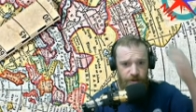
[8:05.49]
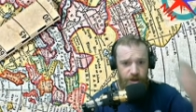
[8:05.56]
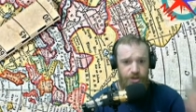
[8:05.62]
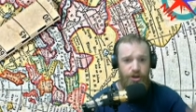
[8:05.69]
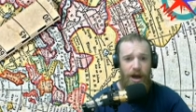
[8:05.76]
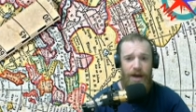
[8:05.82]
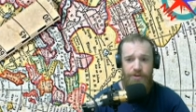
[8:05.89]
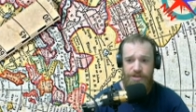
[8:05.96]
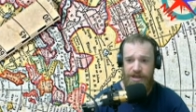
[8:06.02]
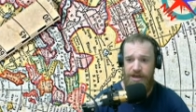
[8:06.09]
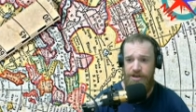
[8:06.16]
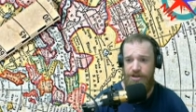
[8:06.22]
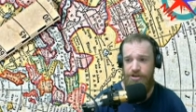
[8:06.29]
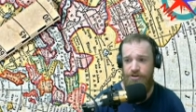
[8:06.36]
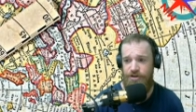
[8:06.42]
So I was kind
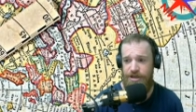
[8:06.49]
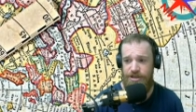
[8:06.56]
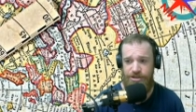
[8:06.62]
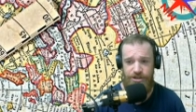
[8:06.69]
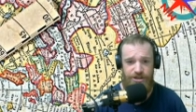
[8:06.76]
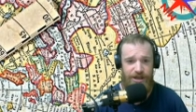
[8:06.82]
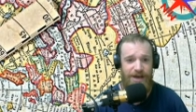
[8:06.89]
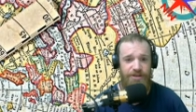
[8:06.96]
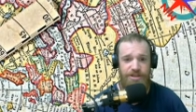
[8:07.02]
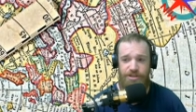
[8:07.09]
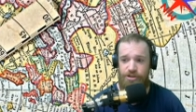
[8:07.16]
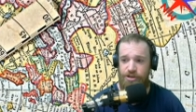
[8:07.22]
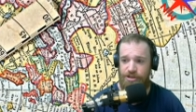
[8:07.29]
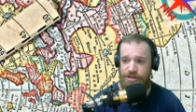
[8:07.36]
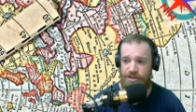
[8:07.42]
of curious just how
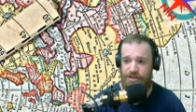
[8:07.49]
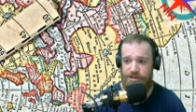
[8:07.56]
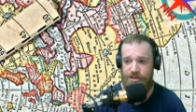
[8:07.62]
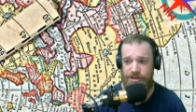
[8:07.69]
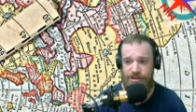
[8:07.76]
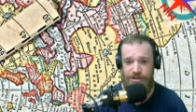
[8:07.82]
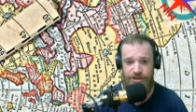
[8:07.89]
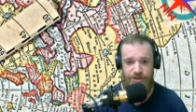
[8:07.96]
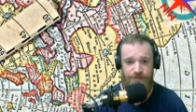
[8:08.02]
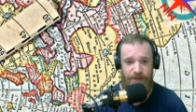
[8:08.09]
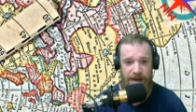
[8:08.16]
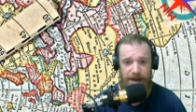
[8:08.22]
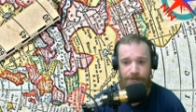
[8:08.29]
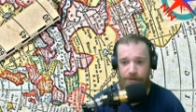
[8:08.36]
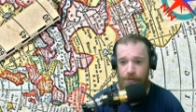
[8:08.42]
these looked in the Gleason's
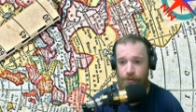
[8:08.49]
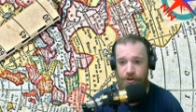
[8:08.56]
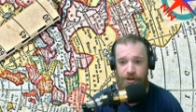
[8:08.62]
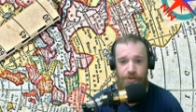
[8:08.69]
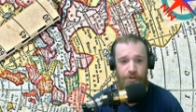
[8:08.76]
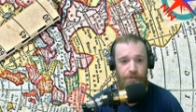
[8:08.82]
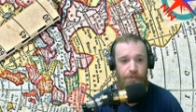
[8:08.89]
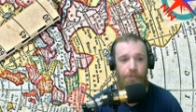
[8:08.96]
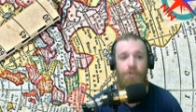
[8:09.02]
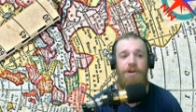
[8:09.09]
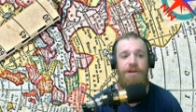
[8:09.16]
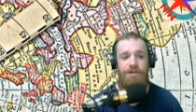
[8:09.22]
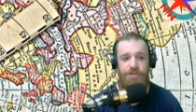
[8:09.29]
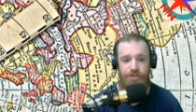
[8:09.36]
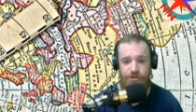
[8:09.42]
map and what they were
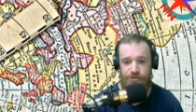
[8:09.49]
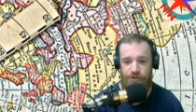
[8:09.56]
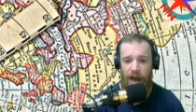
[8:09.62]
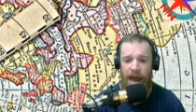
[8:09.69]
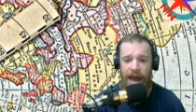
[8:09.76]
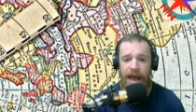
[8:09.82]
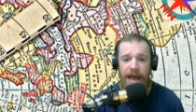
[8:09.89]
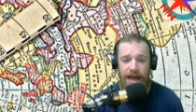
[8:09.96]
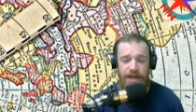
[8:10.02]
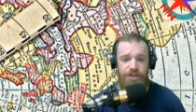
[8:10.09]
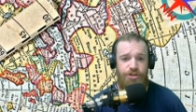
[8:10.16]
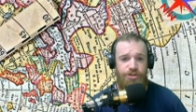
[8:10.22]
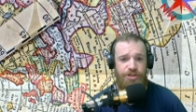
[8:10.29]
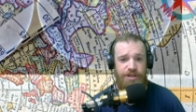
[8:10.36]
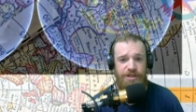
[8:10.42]
pointing to.
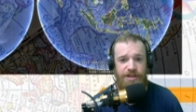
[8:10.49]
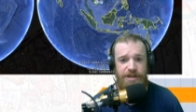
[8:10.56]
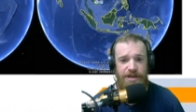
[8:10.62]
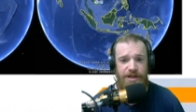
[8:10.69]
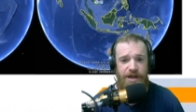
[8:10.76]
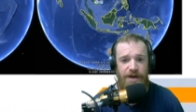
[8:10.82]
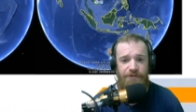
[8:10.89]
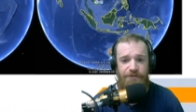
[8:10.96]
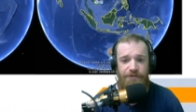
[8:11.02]
Interestingly enough,